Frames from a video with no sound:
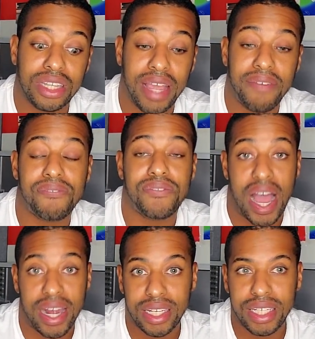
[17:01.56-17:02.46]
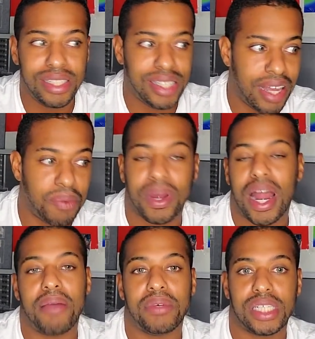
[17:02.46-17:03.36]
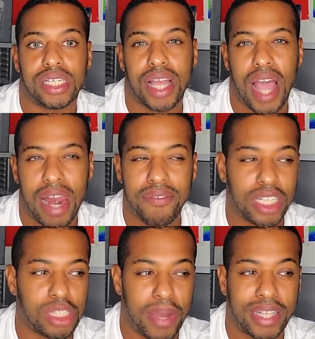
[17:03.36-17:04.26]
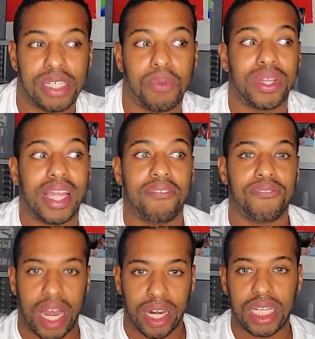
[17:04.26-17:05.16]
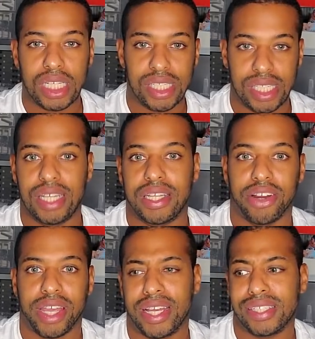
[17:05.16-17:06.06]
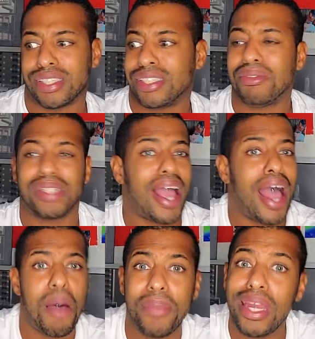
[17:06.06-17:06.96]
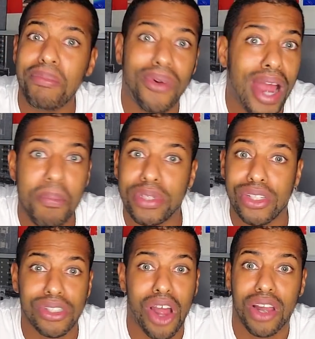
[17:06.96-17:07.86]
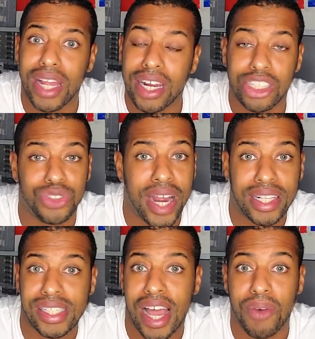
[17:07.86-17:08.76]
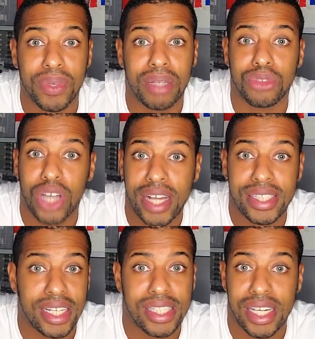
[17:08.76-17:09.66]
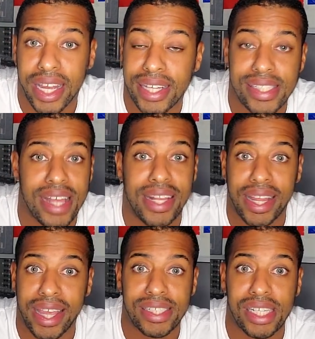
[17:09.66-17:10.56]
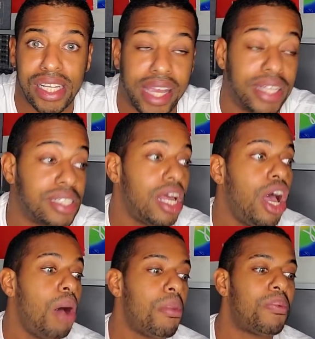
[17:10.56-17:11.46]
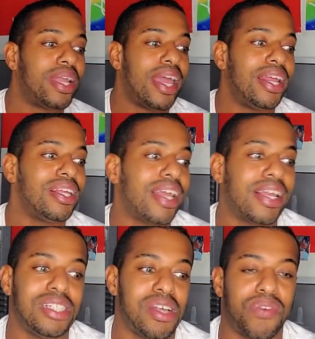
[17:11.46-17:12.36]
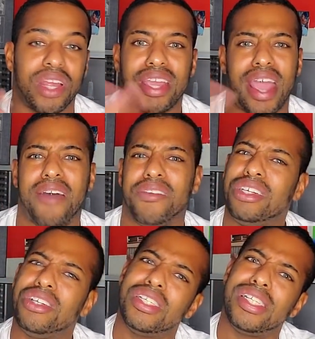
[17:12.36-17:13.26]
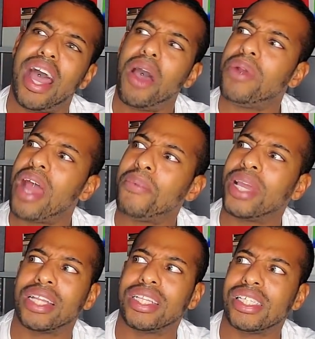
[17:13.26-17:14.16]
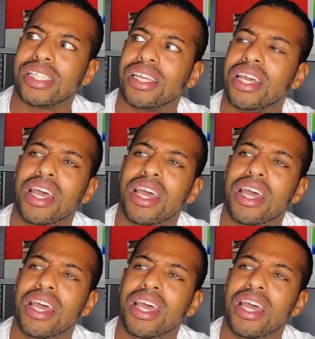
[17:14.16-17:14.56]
They finally did what I was kind of expecting, where they finally see their kids. Because I was like, how many more episodes are they going to drag this out with them trying to get to their kids and they can't see their kids? But we're getting like different characters now. Now we got this